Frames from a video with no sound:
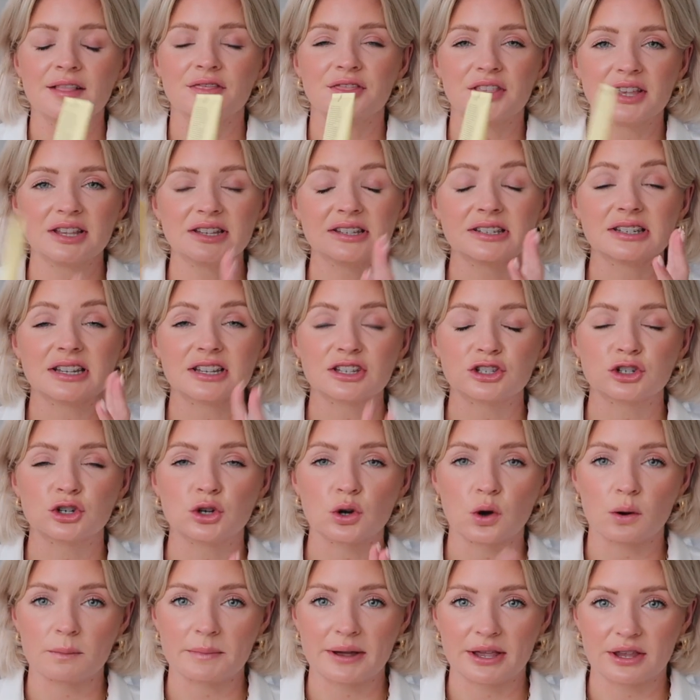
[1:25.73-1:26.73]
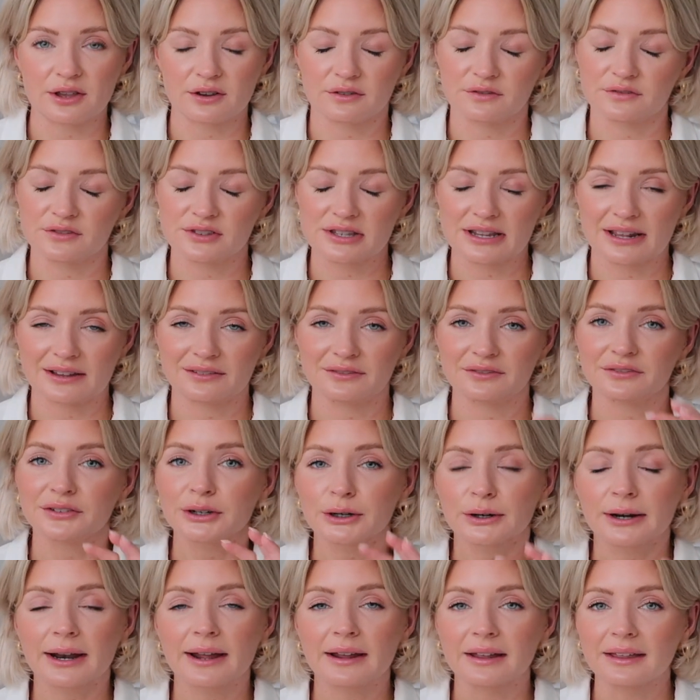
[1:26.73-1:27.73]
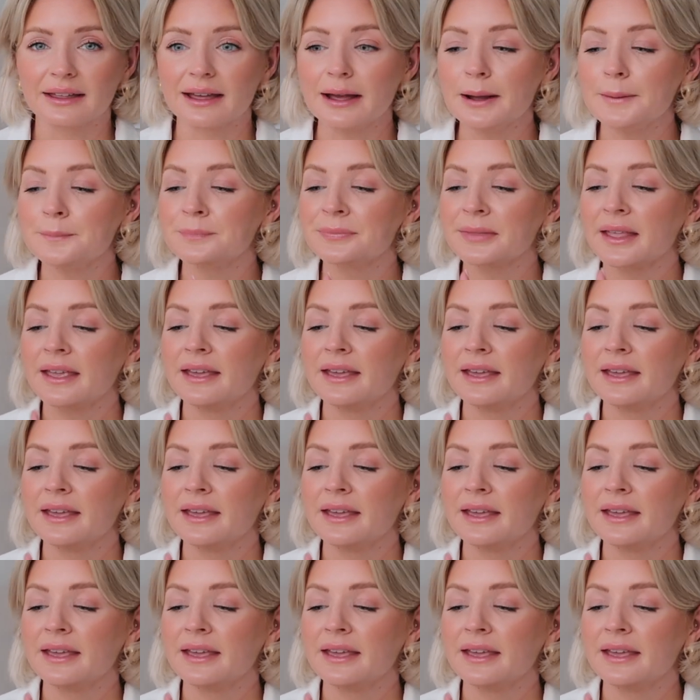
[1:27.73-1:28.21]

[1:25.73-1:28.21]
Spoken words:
This does not make your skin feel like it.